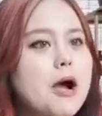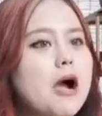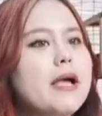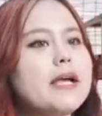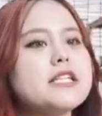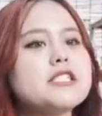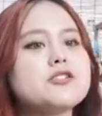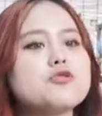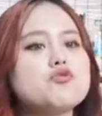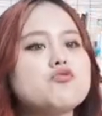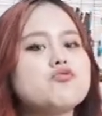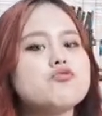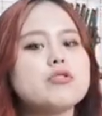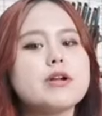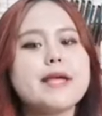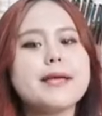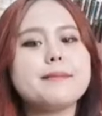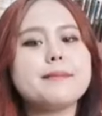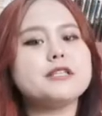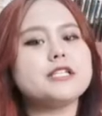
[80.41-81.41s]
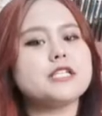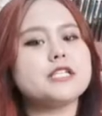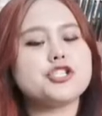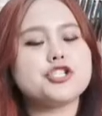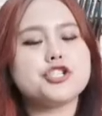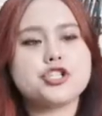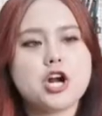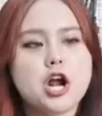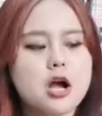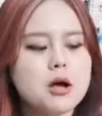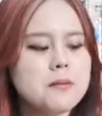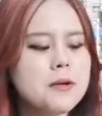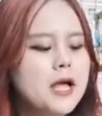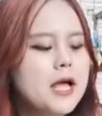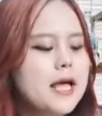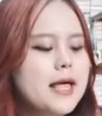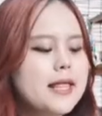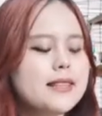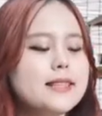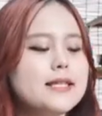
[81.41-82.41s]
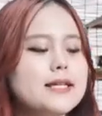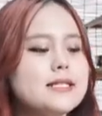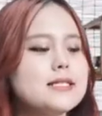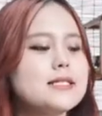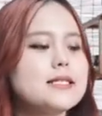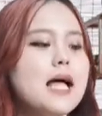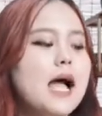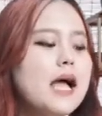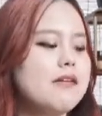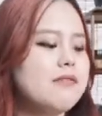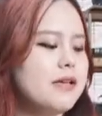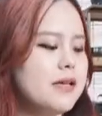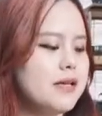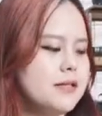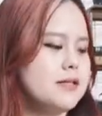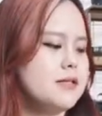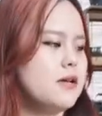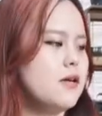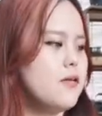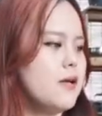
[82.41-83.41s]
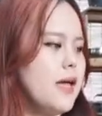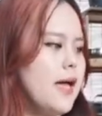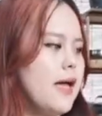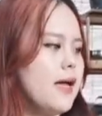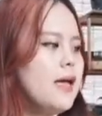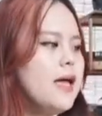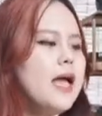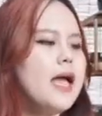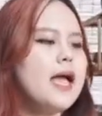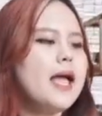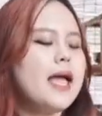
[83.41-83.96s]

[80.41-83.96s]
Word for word: how extremely sharp this knife is, okay?